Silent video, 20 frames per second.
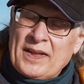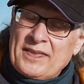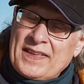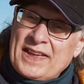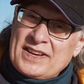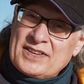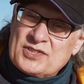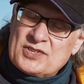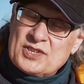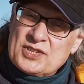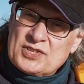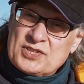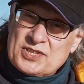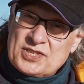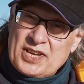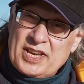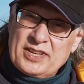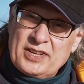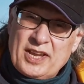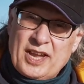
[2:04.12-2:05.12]
And then as the
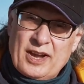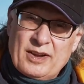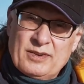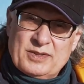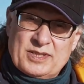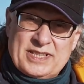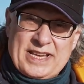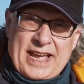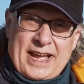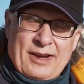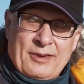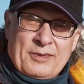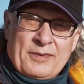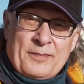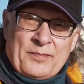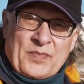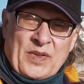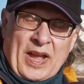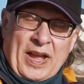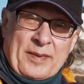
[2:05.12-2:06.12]
sun goes down,
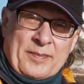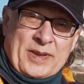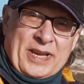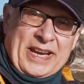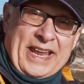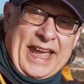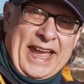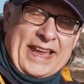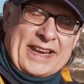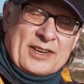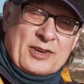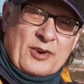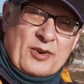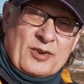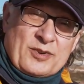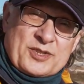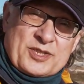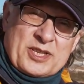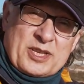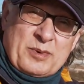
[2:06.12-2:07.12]
I'm going to head
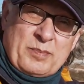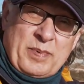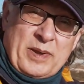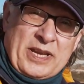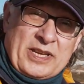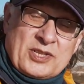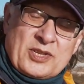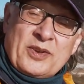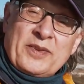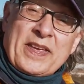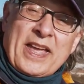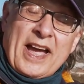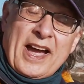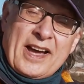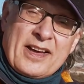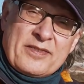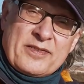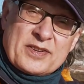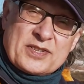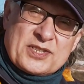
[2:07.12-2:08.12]
across to the beach on the
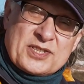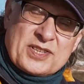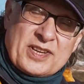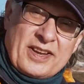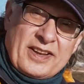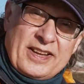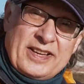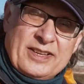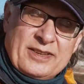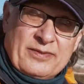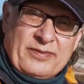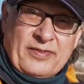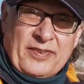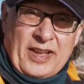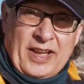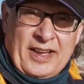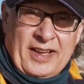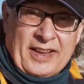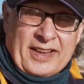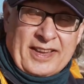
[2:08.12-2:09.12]
other side of
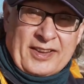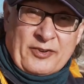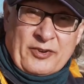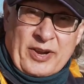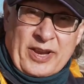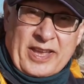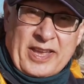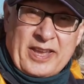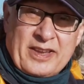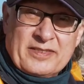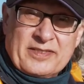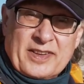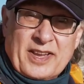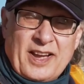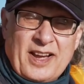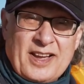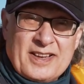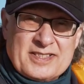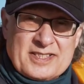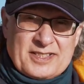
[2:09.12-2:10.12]
Criccieth
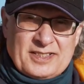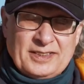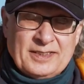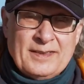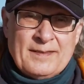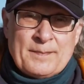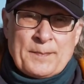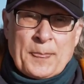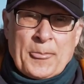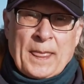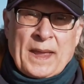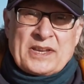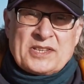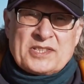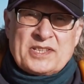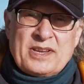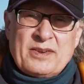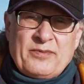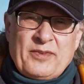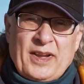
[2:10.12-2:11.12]
Castle and
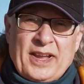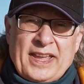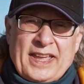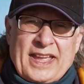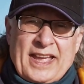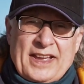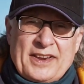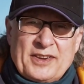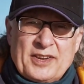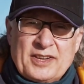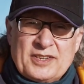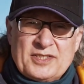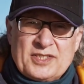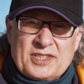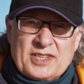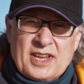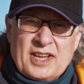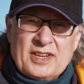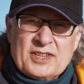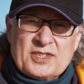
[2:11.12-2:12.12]
see if I can get a
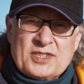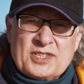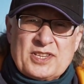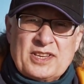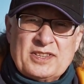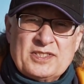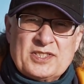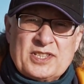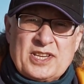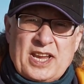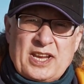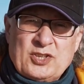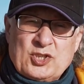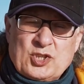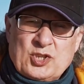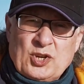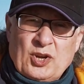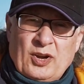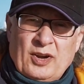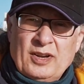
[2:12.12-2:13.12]
nice sunset
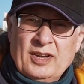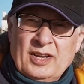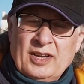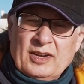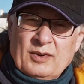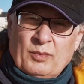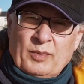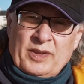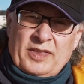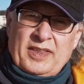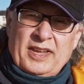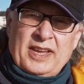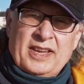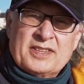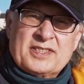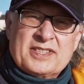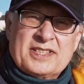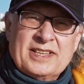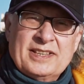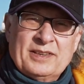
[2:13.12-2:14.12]
shot with the
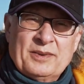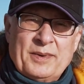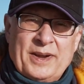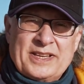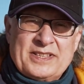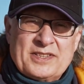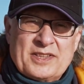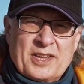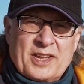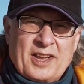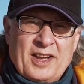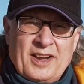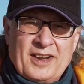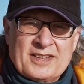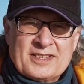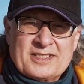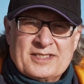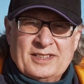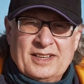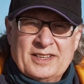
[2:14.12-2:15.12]
silhouette of the
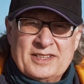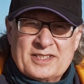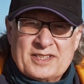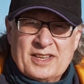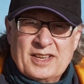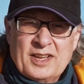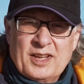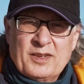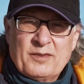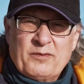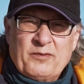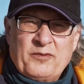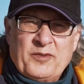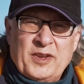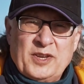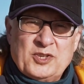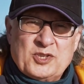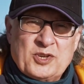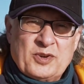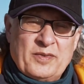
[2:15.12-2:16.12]
castle as a
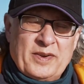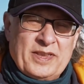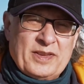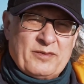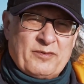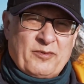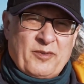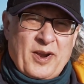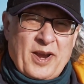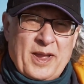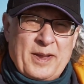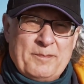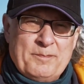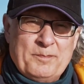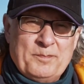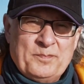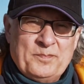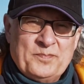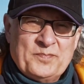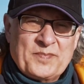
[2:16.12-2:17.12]
feature in the
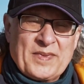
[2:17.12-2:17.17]
frame.